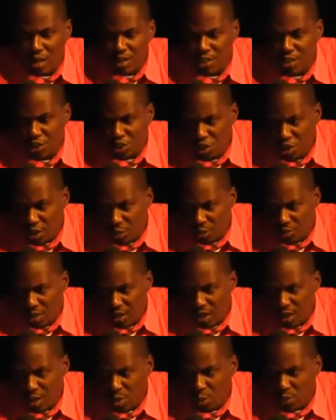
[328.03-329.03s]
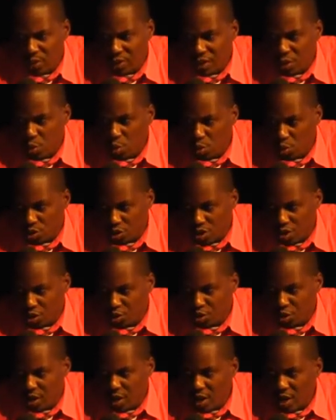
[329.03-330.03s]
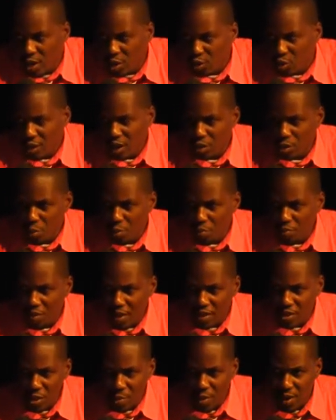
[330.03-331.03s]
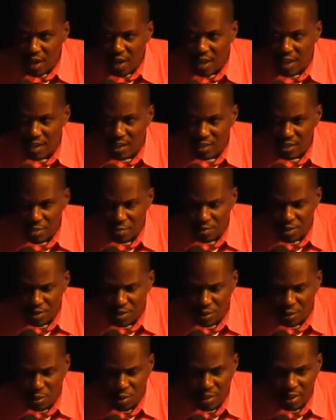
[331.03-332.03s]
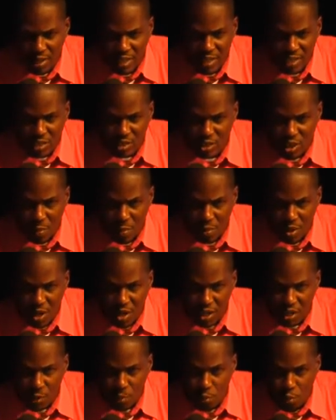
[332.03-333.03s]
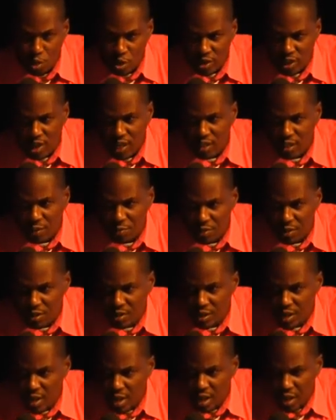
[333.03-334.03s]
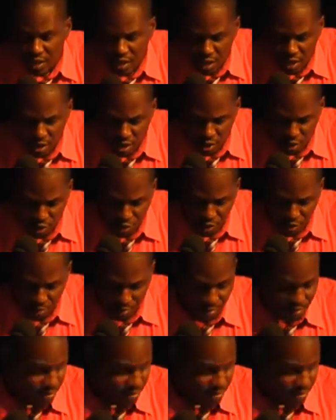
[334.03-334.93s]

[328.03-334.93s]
teaching hospital within the host country, so that will provide some kind of health services that will lead to some kind of supporting health services in that country.